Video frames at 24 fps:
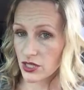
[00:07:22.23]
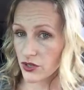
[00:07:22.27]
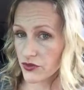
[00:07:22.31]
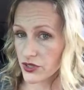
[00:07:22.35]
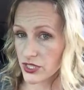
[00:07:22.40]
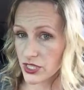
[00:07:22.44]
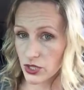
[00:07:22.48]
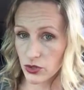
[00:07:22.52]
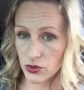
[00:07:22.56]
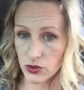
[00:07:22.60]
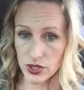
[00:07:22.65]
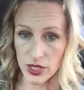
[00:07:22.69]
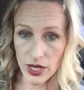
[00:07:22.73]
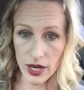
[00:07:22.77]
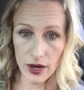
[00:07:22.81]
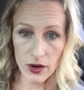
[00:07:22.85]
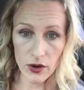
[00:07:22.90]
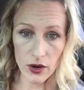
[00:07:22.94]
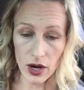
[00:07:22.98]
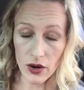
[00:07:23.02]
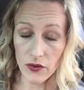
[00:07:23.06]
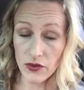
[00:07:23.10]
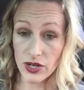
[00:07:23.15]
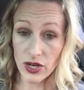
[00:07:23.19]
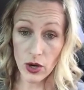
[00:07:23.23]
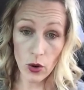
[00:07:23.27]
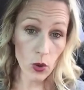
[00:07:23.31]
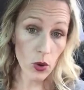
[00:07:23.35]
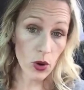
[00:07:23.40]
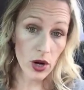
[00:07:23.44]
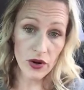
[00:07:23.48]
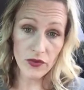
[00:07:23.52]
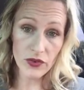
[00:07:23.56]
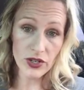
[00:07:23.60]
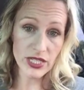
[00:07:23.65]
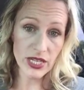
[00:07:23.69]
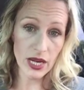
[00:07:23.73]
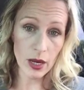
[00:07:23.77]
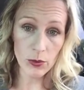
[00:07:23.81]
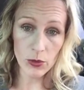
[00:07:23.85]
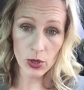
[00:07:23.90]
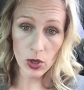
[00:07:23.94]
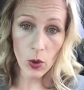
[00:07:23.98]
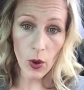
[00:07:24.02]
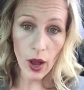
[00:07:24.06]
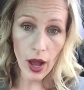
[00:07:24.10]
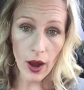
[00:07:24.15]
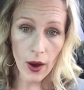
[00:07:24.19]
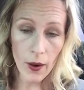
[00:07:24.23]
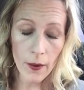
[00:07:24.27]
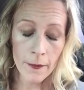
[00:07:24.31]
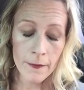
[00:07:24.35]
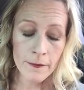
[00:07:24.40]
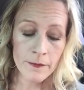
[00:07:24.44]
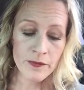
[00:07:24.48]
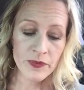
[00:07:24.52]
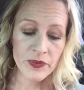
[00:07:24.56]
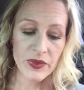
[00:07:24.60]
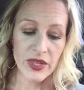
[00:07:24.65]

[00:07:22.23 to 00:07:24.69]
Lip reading: every single day or every time you go out.